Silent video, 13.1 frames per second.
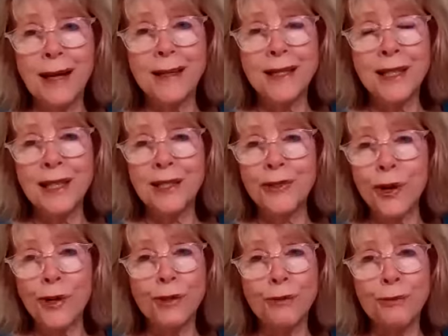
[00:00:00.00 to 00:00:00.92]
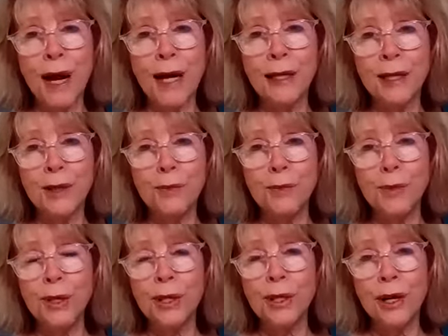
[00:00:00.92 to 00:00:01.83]
ideas. Are you writing a
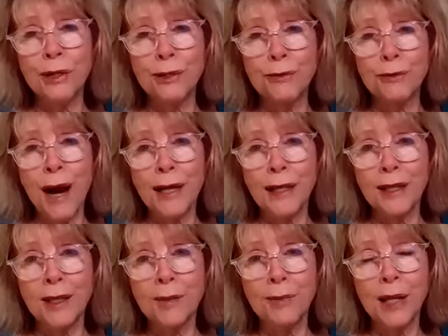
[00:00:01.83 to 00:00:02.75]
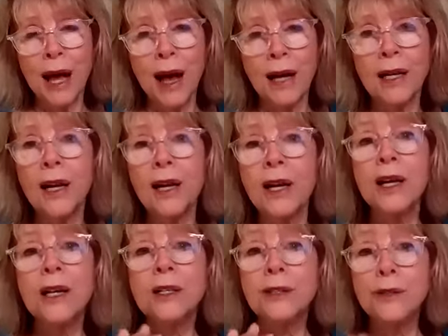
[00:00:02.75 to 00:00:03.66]
book? Are you writing a blog?
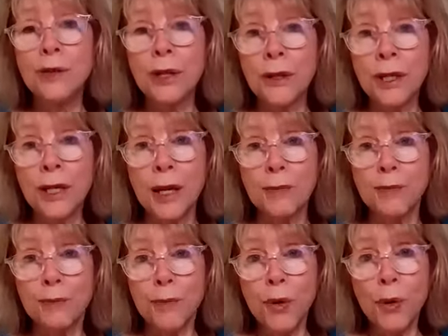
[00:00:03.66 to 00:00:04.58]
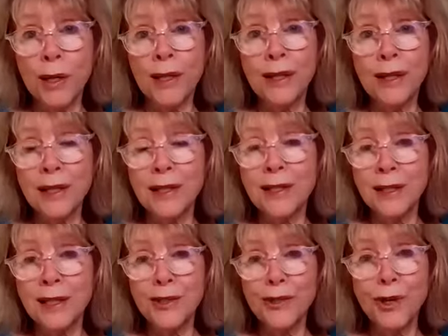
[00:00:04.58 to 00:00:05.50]
You're going to get bored
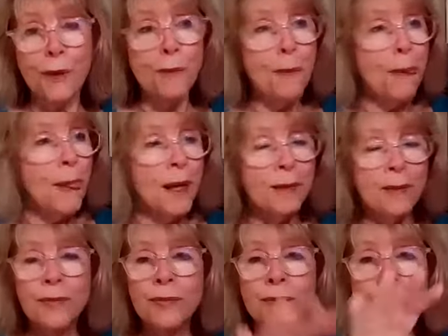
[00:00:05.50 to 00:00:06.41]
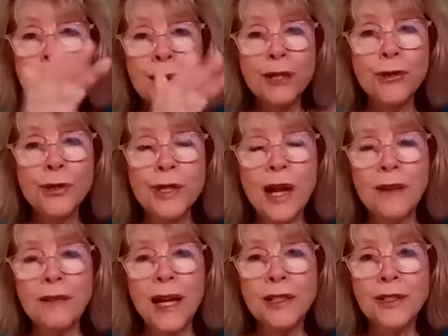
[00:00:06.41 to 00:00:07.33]
easily, so make sure you
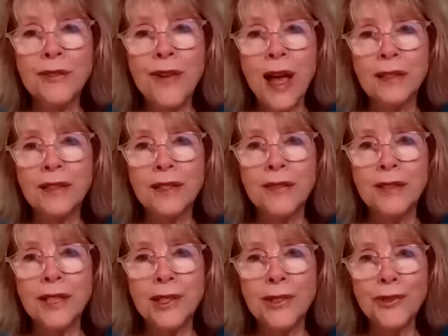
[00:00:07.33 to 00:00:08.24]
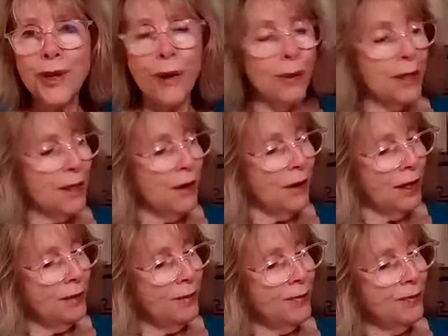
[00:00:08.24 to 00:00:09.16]
have lots of activities going
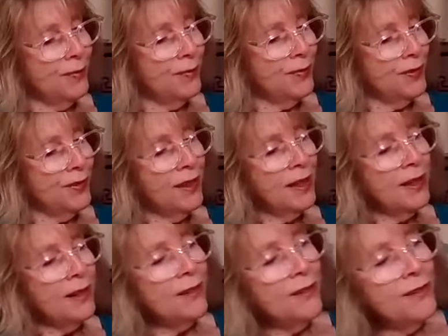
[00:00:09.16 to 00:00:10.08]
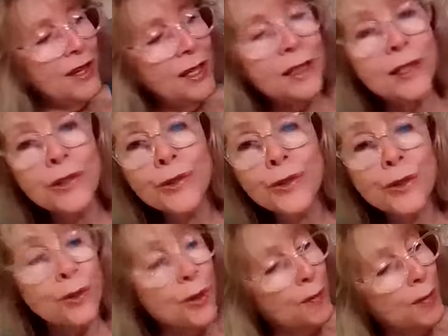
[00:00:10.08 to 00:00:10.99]
on.
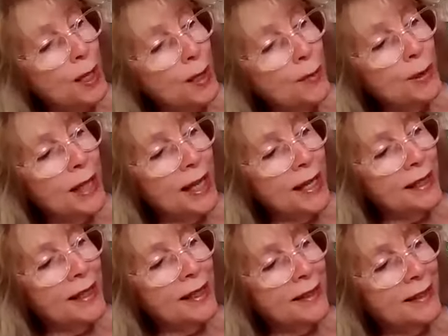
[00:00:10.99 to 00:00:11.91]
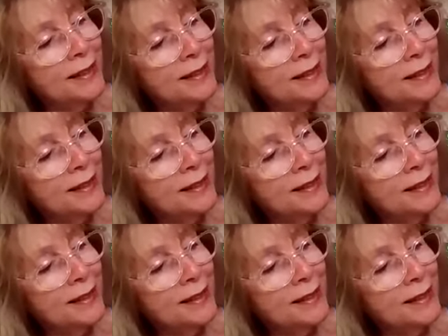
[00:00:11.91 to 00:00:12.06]
Venus, the pink planet.